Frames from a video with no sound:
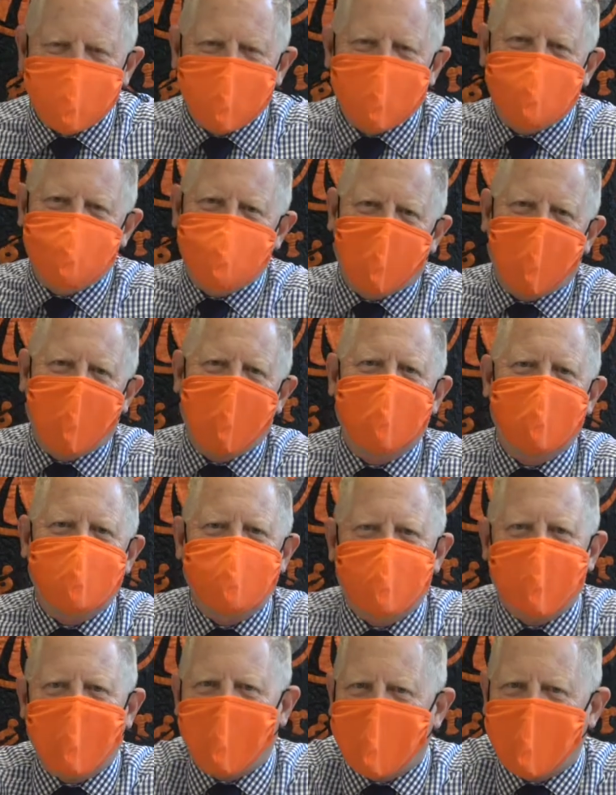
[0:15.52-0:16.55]
you enjoy this
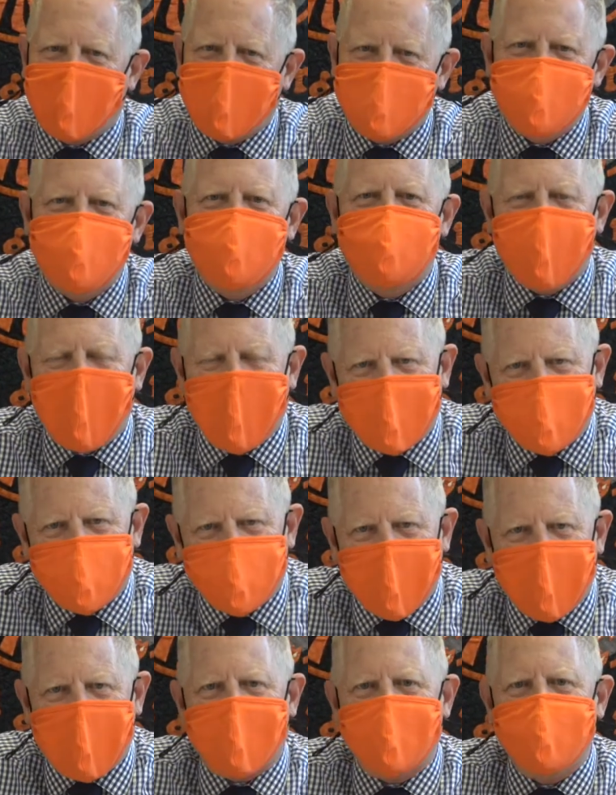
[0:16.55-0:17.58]
uh, new
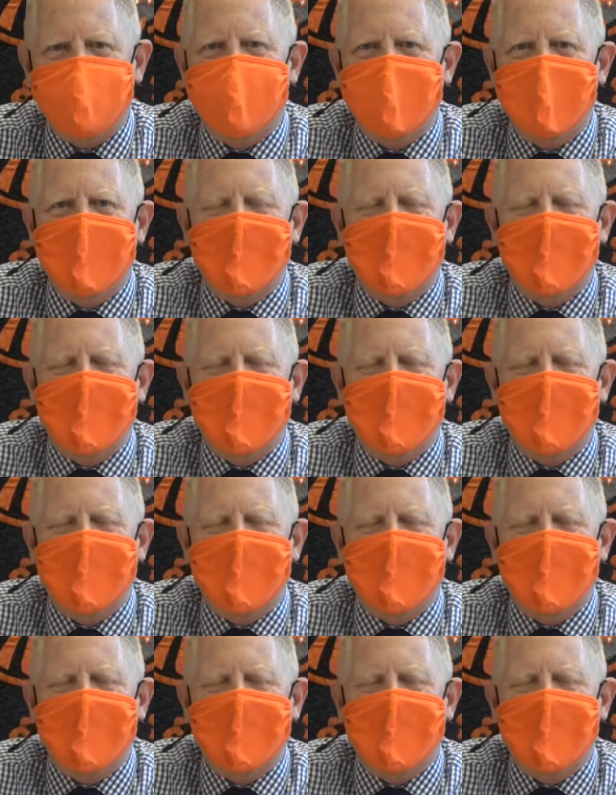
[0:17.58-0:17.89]
background.